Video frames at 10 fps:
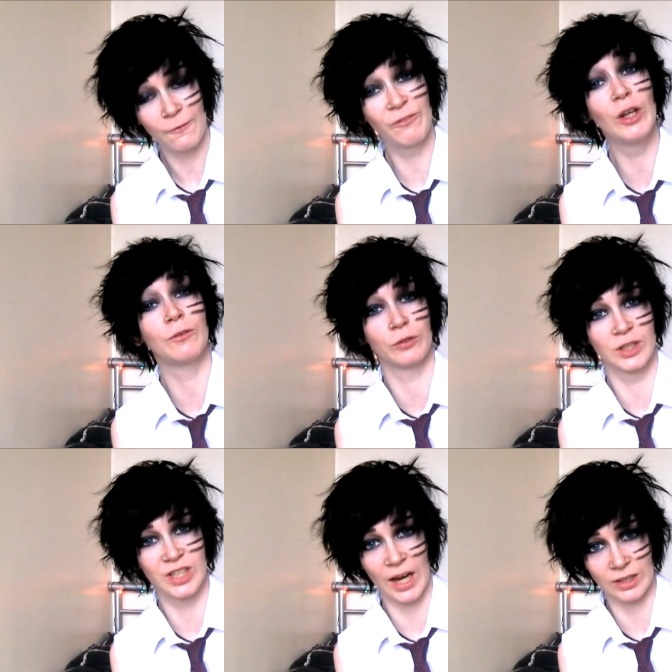Feel
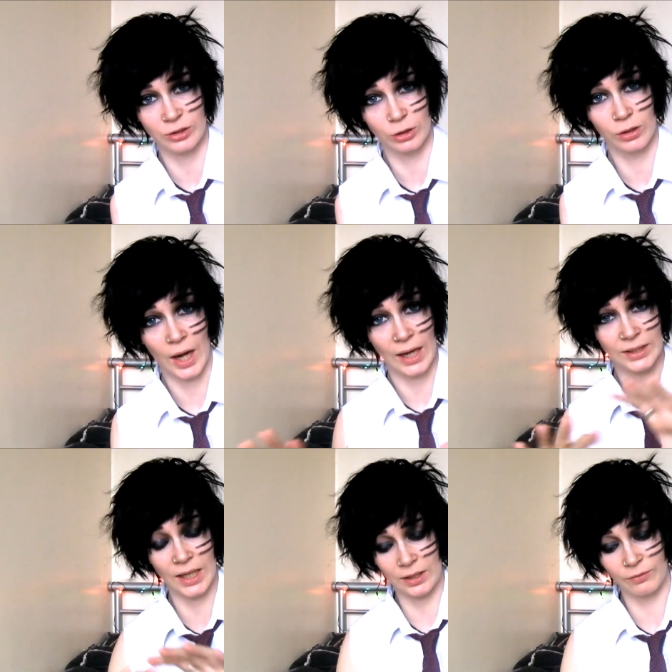free to enter
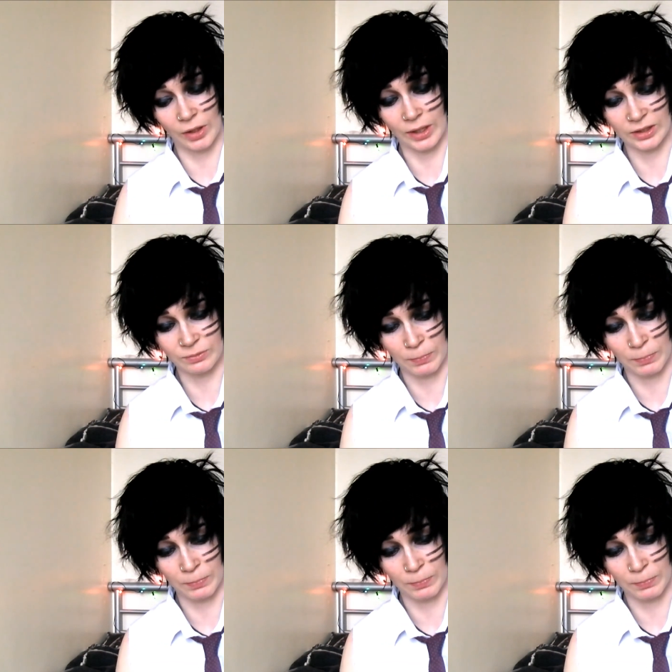at any of the links